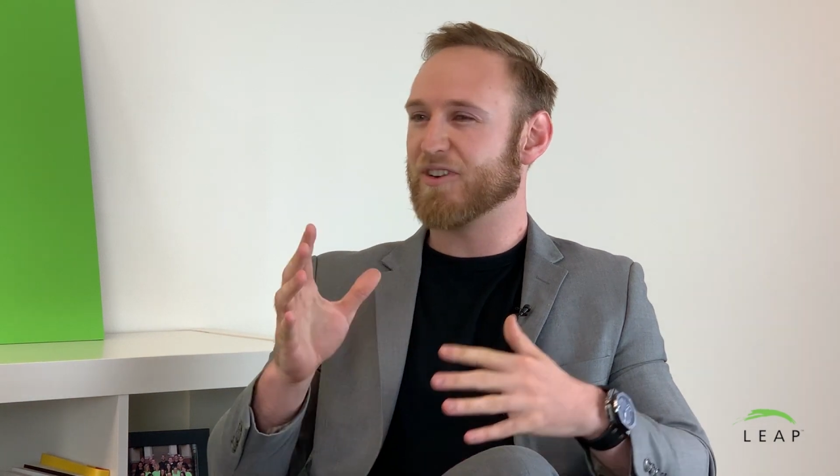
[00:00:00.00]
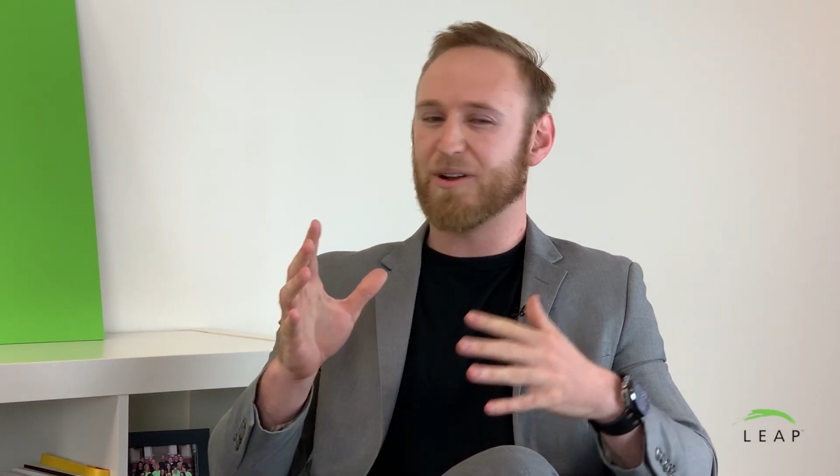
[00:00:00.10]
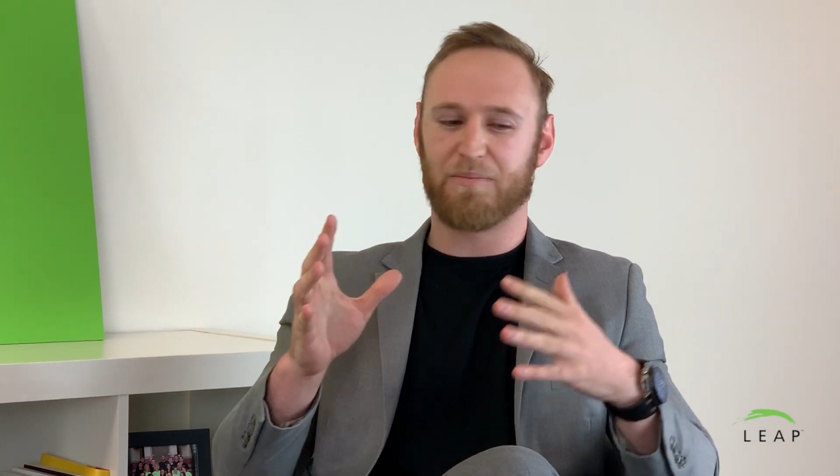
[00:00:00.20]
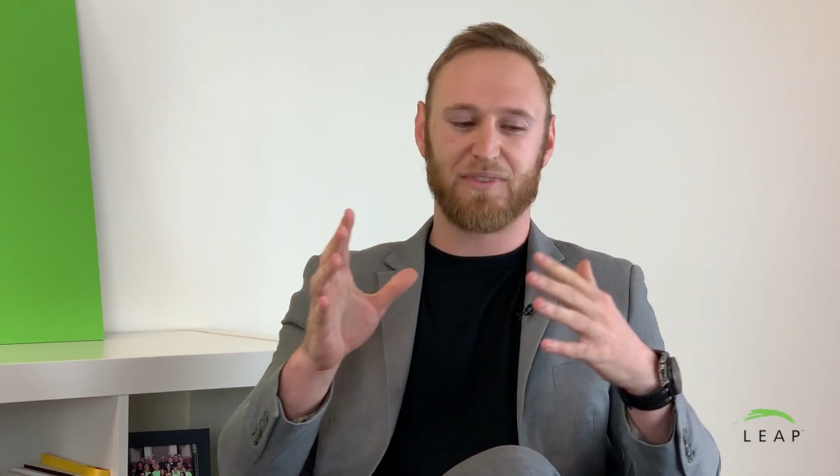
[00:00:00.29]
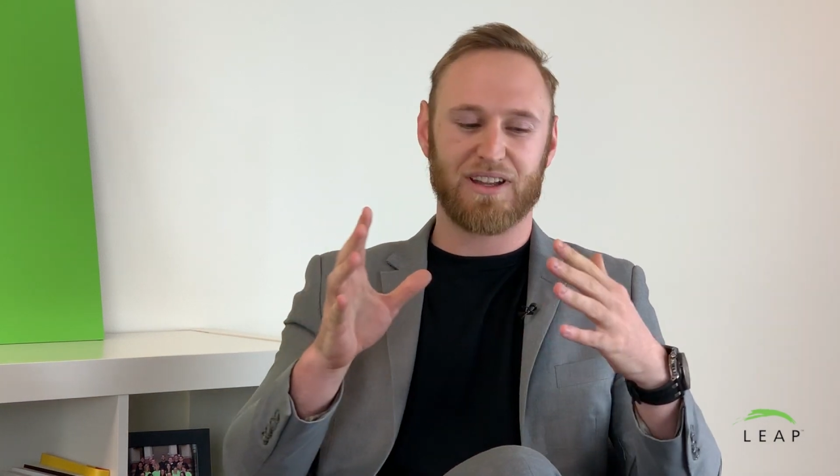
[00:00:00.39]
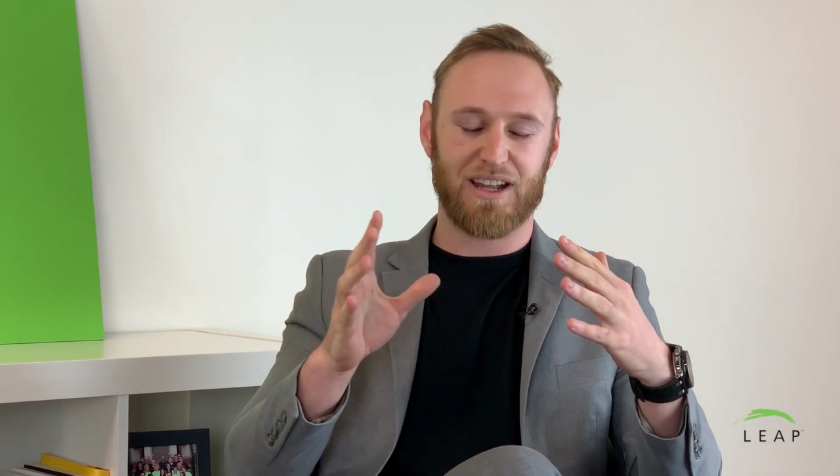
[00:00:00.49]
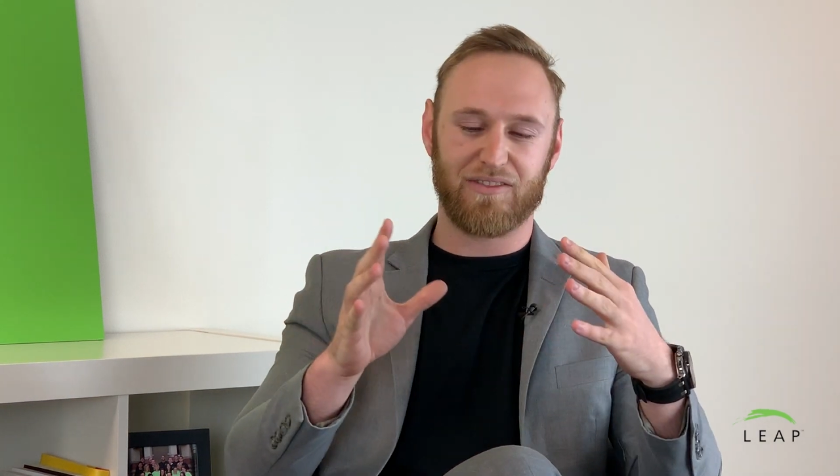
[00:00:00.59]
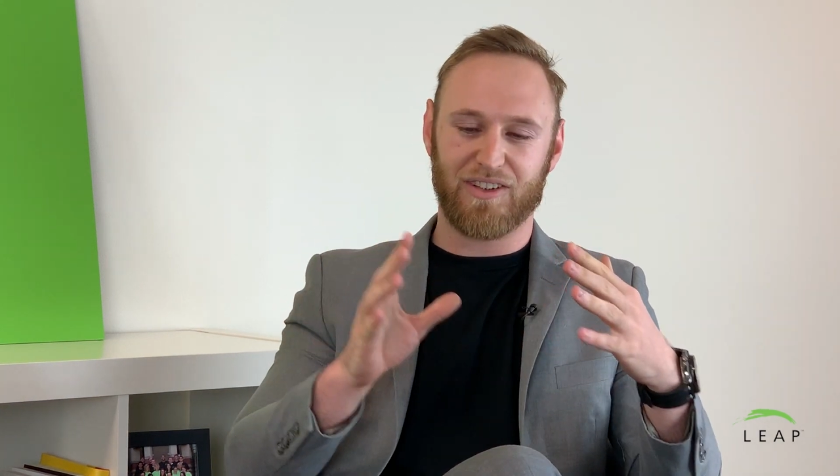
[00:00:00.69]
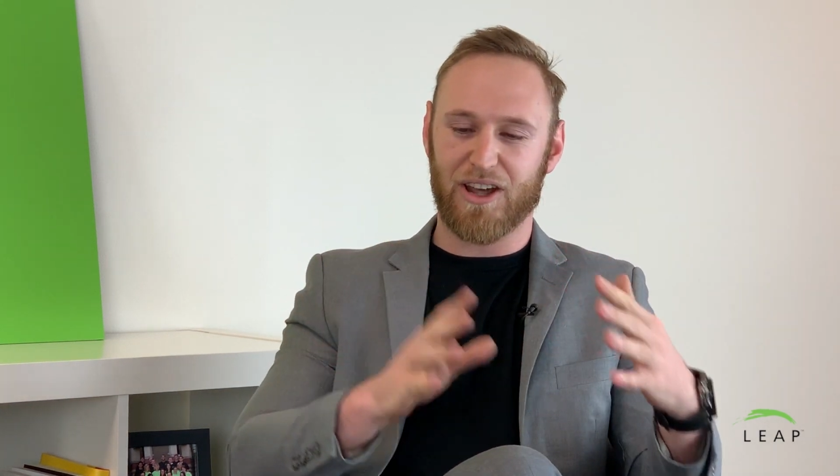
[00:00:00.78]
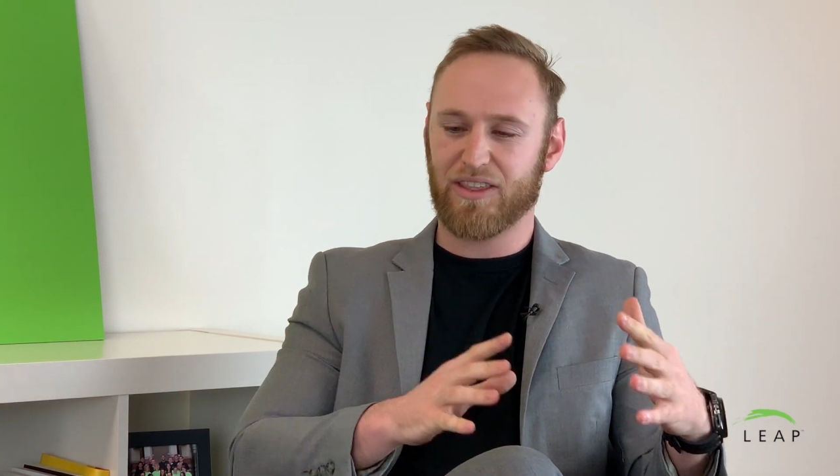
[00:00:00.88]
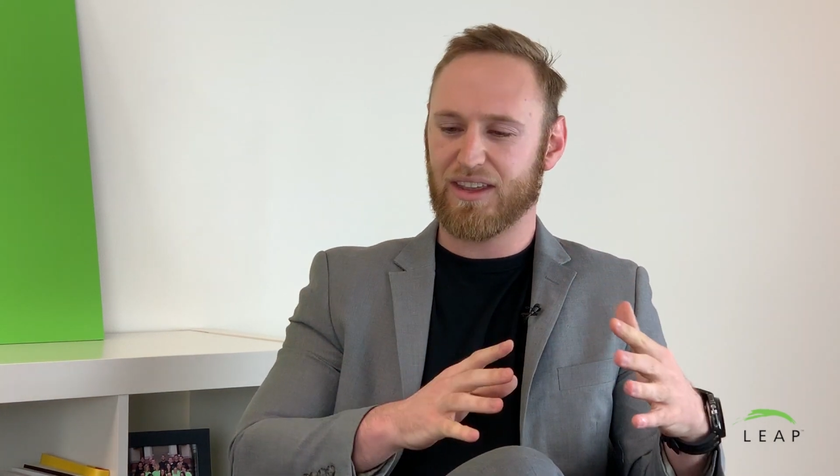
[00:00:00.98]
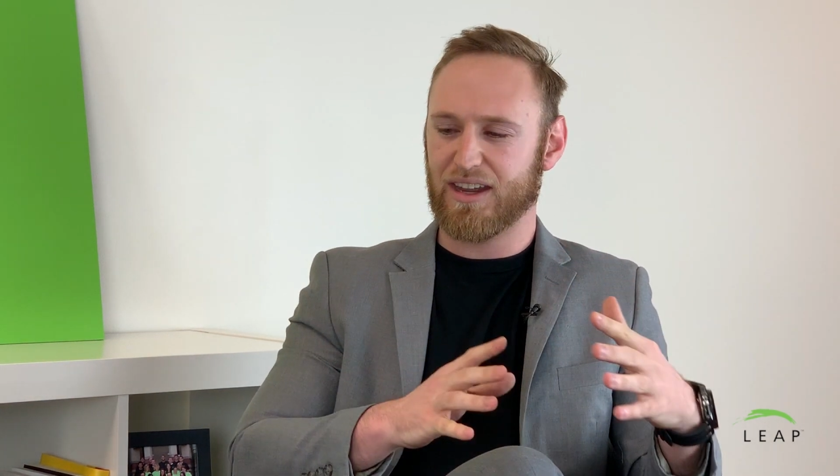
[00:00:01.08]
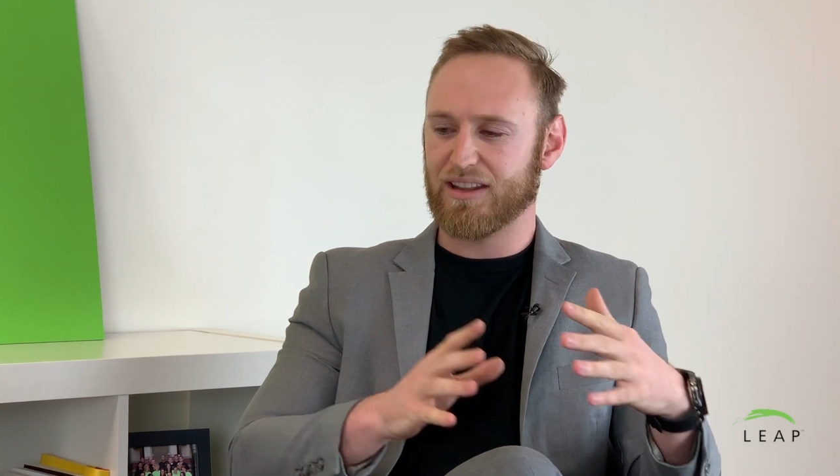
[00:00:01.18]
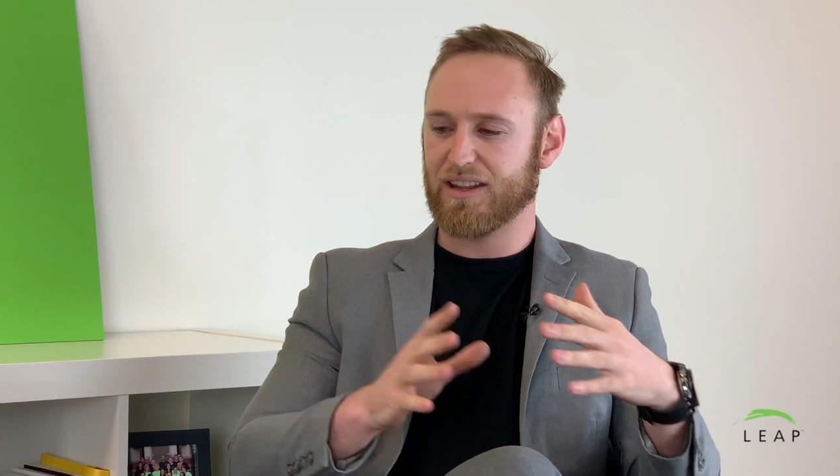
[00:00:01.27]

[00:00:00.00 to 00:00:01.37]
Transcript: from kind of nothing,